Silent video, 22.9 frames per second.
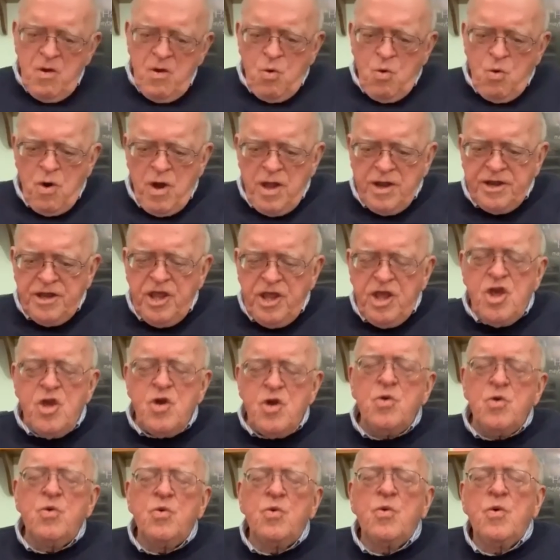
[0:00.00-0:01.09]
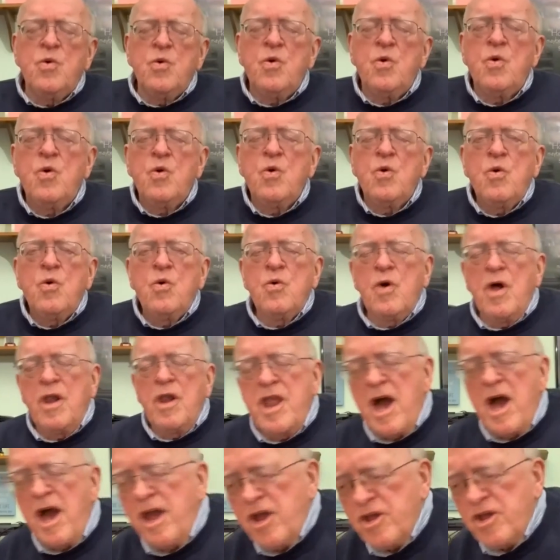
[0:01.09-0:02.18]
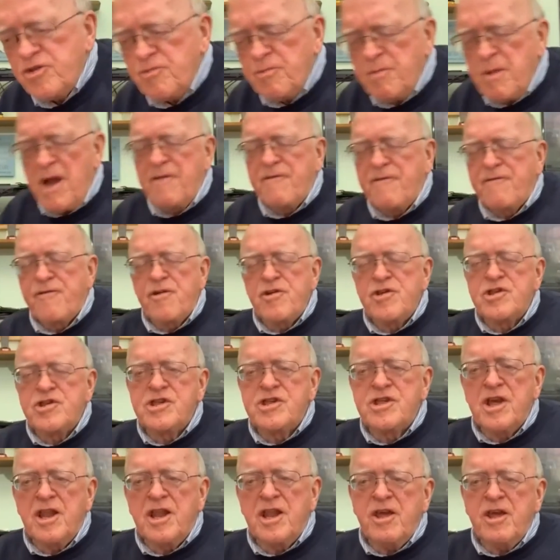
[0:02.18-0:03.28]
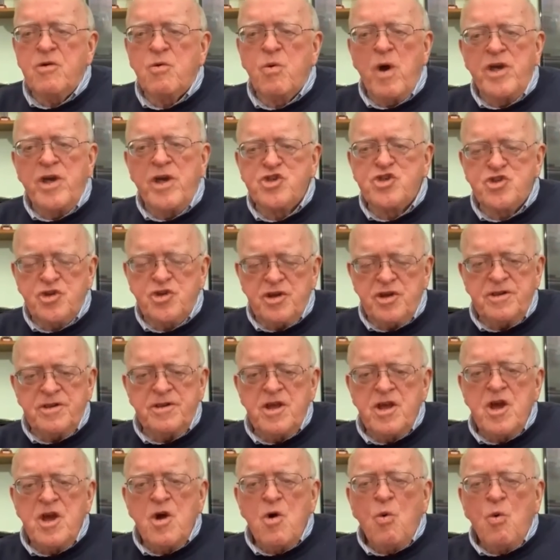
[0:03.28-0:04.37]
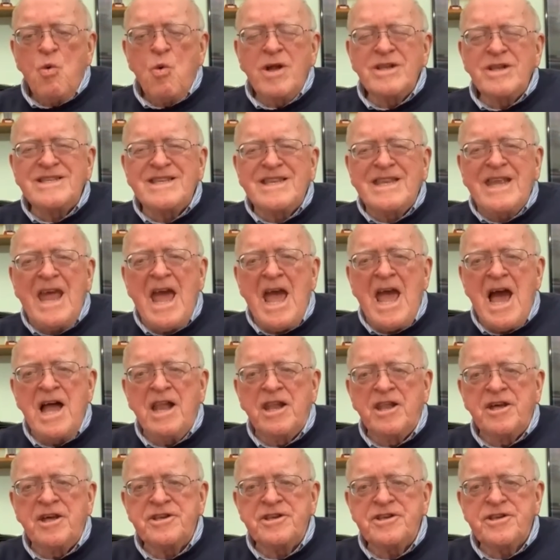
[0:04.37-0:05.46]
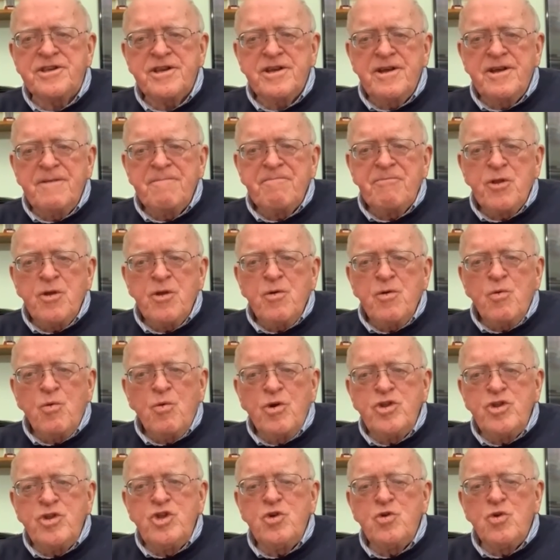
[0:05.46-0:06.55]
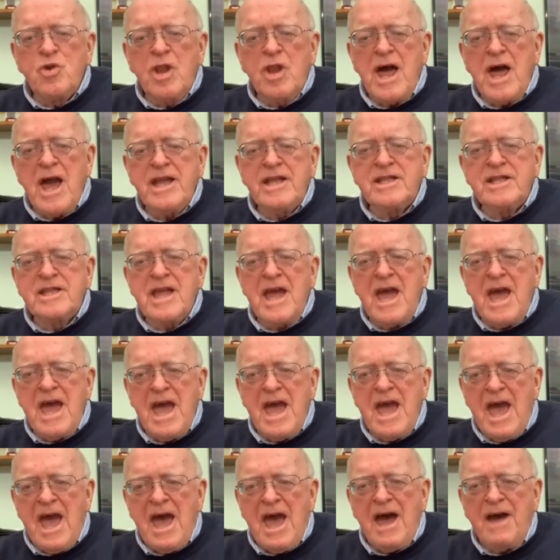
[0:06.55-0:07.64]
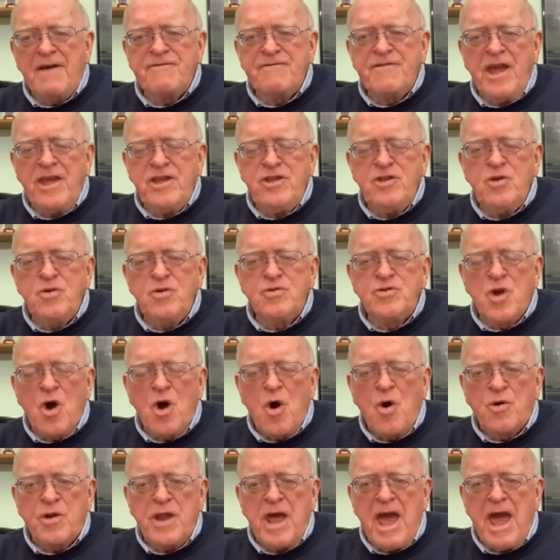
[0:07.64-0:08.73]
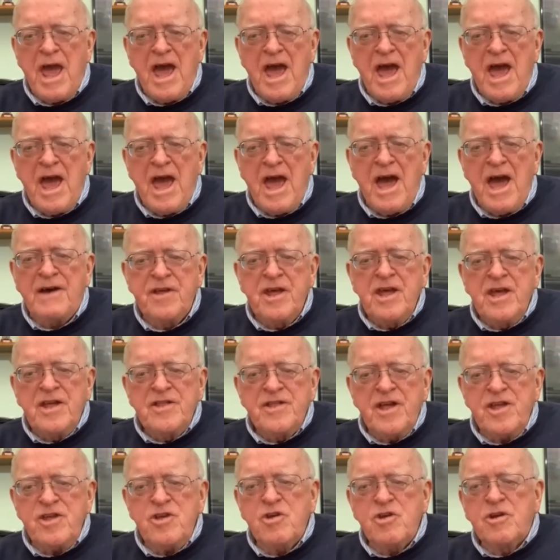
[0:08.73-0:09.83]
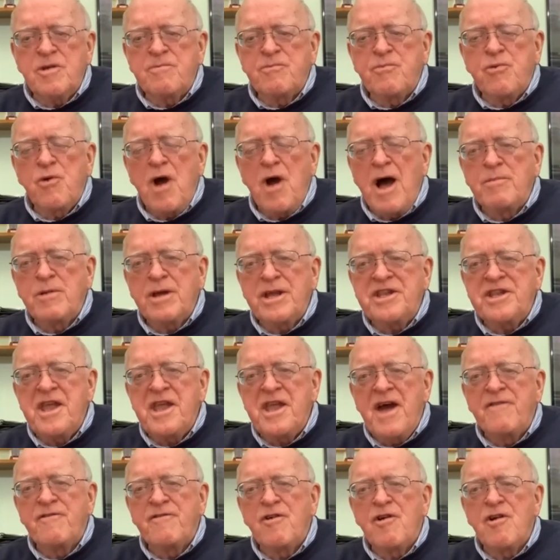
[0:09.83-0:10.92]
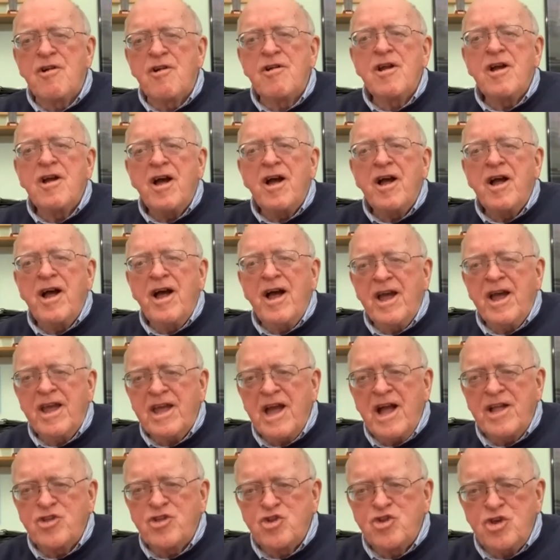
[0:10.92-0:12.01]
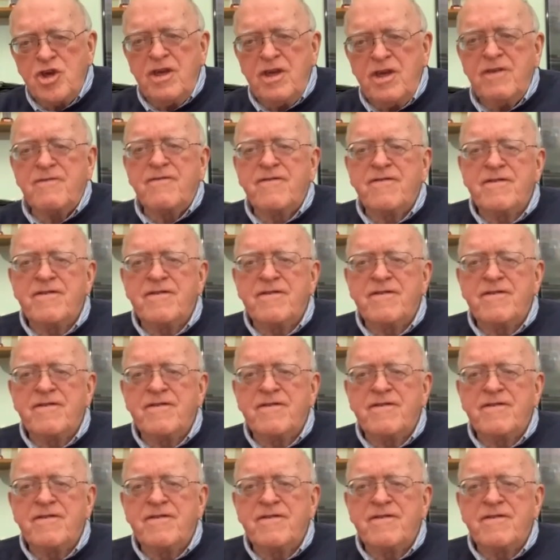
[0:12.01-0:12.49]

What do you, now here's my first silly question. What talent would you like to have that you don't have that you could probably never achieve?